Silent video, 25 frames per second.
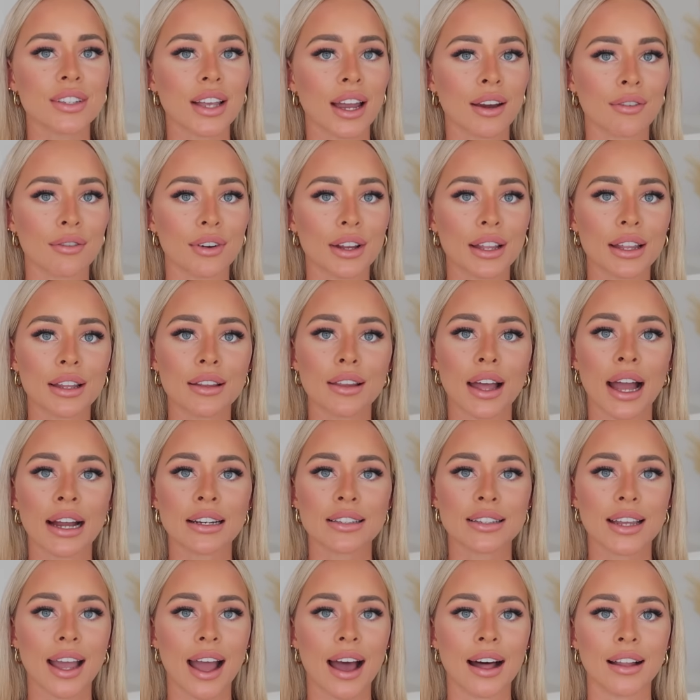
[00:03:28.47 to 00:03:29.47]
I really
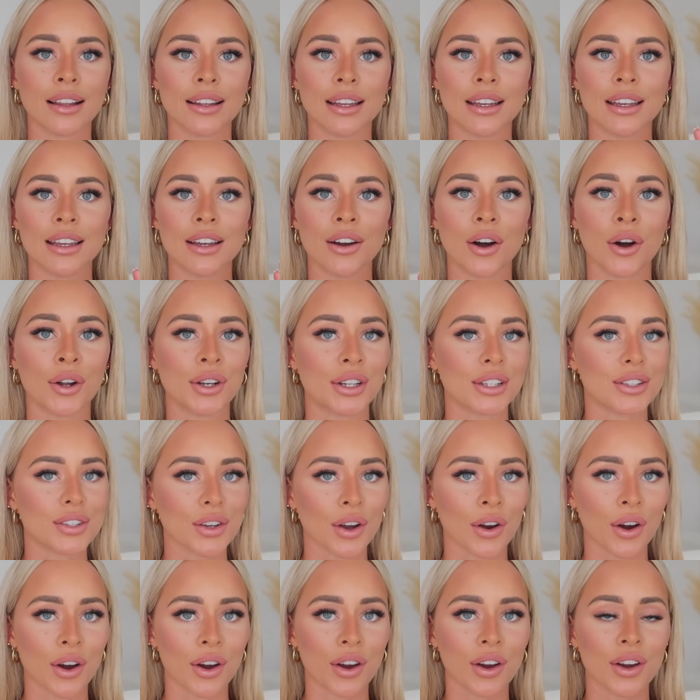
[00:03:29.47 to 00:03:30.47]
liked Callie on its
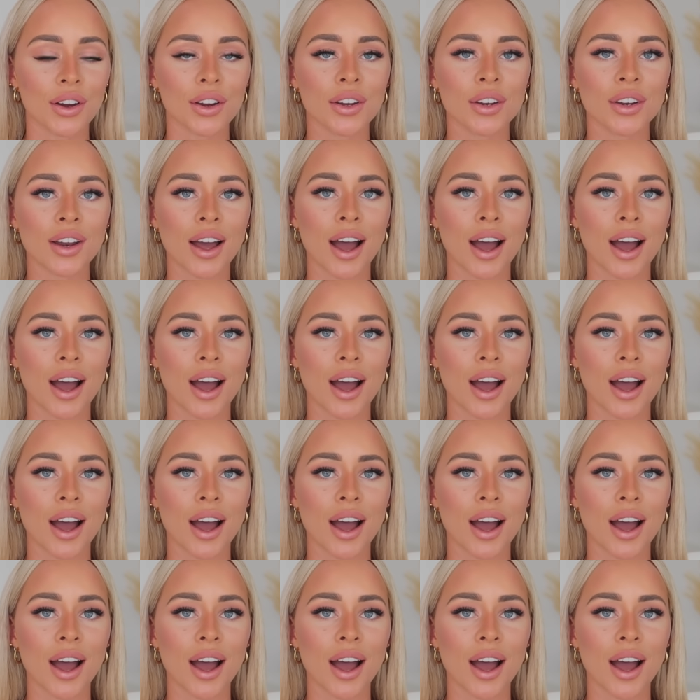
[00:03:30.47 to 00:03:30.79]
own.